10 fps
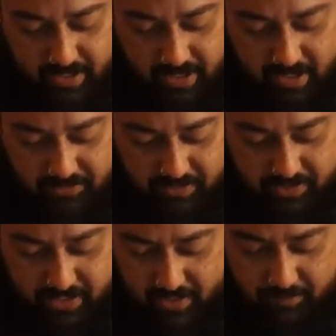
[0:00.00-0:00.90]
at the
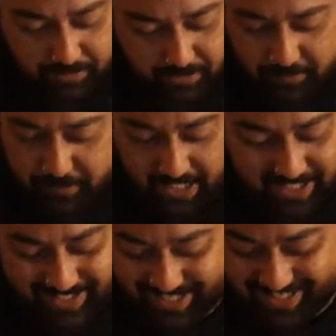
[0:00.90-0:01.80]
same three
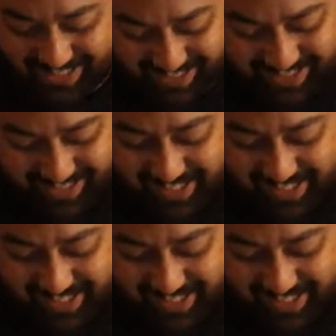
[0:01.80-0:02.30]
pieces,